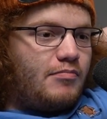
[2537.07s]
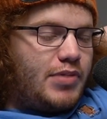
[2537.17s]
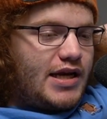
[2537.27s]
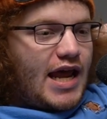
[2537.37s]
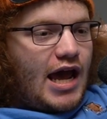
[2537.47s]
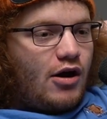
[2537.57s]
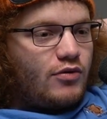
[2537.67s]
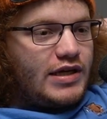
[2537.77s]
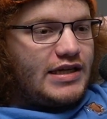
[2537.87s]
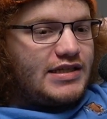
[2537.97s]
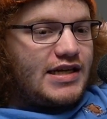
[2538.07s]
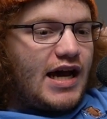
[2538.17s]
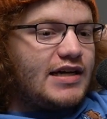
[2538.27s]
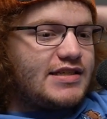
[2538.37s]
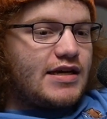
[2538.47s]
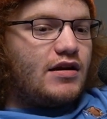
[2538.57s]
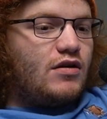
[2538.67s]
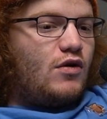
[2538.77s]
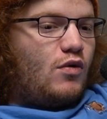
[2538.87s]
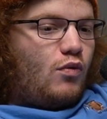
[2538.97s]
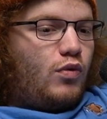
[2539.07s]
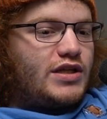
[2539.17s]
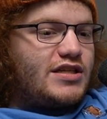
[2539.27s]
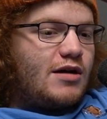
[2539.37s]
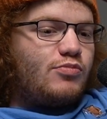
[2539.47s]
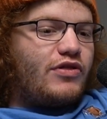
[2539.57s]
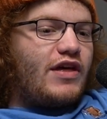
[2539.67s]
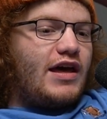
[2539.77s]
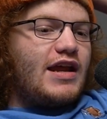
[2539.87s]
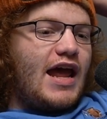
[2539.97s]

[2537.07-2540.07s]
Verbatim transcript: but now he denies it. What's up with it?